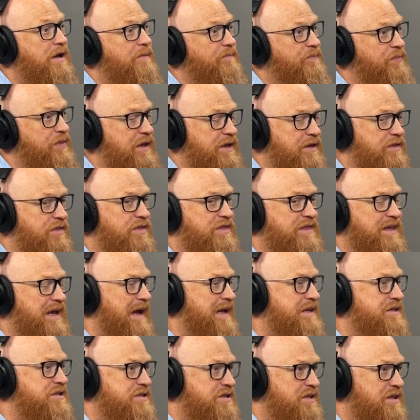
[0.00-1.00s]

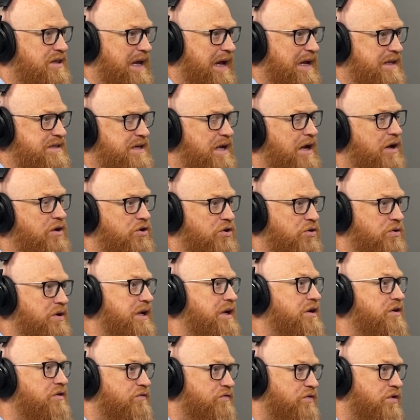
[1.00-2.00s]
That's how you
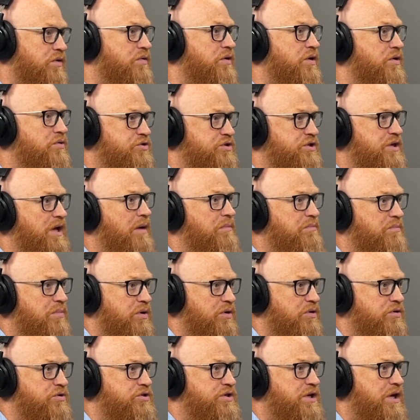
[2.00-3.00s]
need to view those
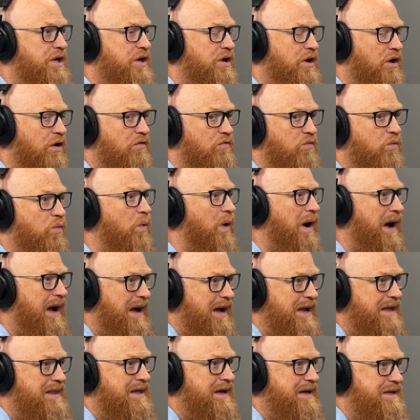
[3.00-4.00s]
numbers of
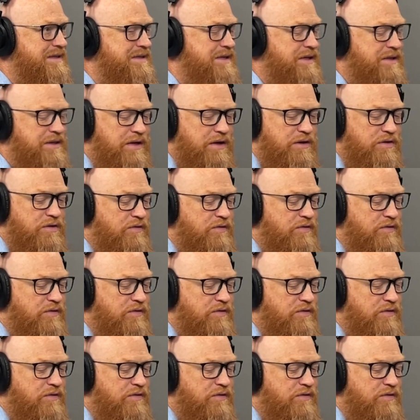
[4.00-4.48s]
why that's in there.